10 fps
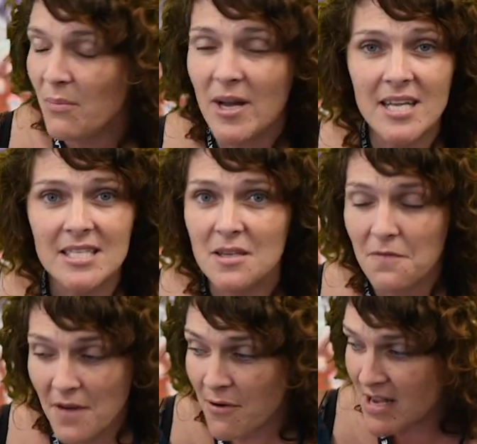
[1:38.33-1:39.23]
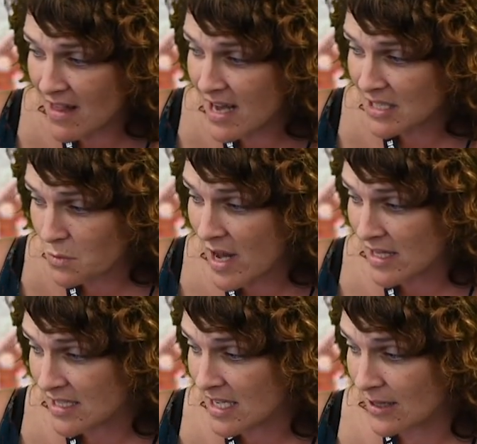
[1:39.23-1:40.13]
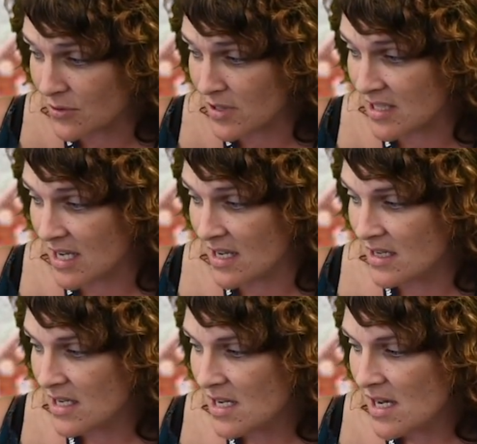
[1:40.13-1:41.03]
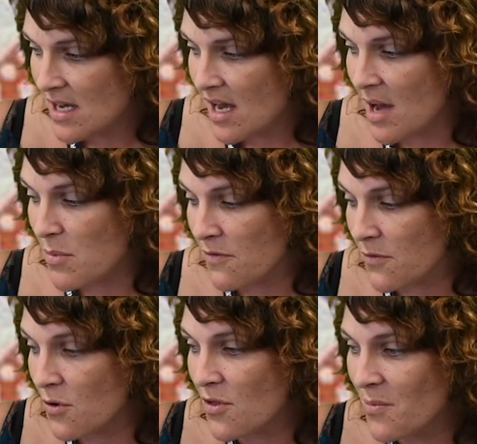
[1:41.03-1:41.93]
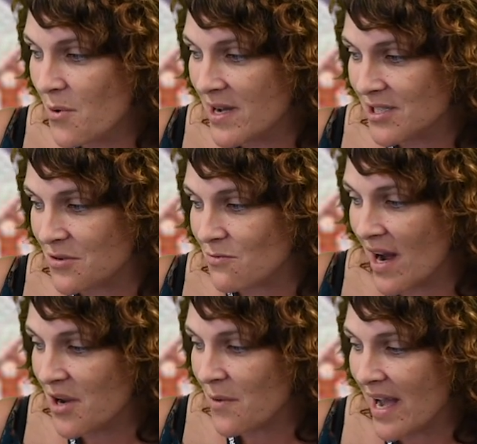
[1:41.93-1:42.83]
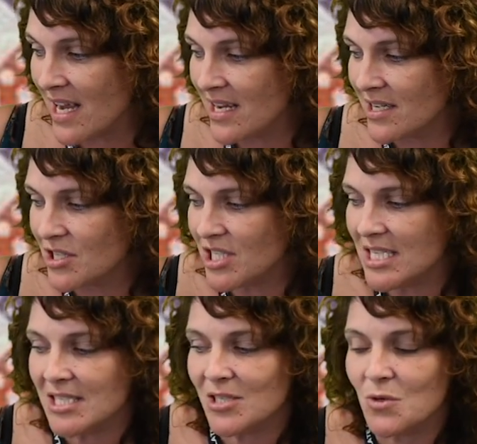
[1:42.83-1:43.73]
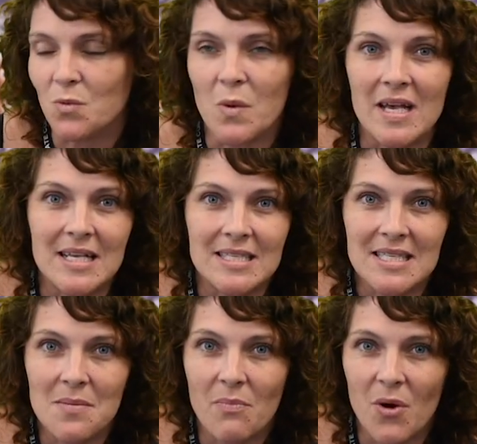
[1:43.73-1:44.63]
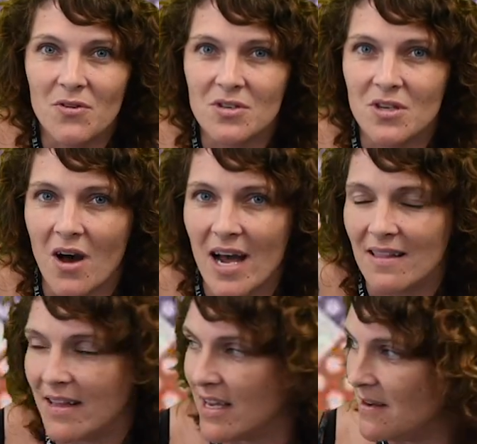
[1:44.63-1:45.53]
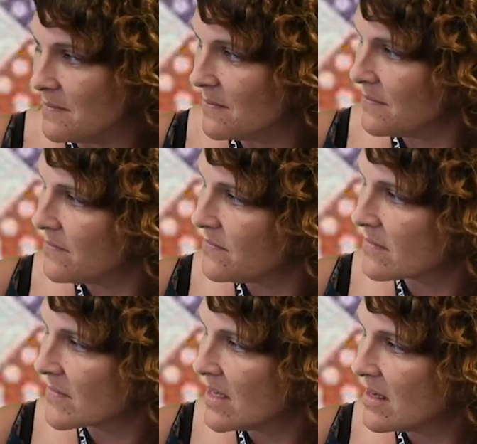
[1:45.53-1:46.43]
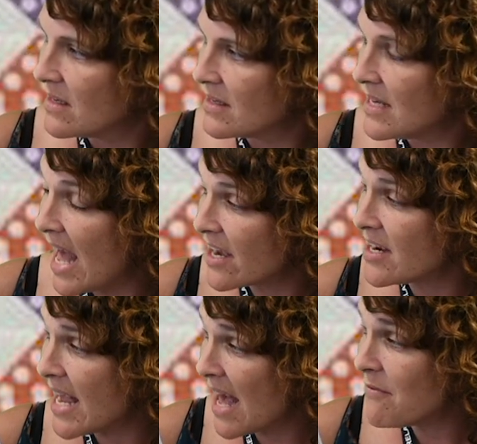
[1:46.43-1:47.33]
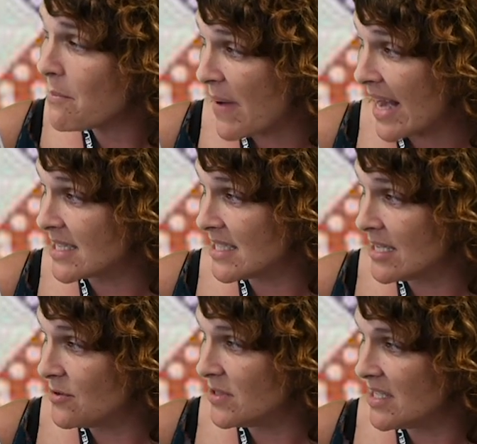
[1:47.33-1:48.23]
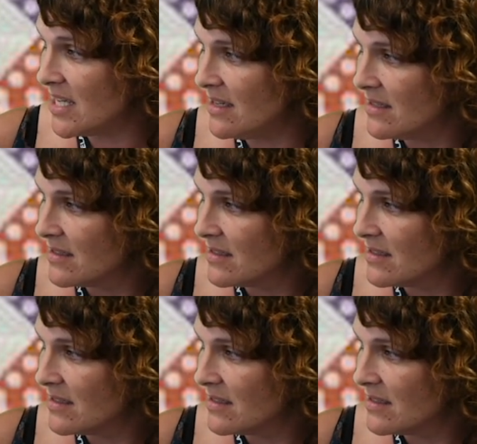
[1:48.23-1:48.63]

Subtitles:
But it's the very last one, said Lucy. And before the boys could run away, she squeezed them both tightly. Now can I have it back, said Lucy.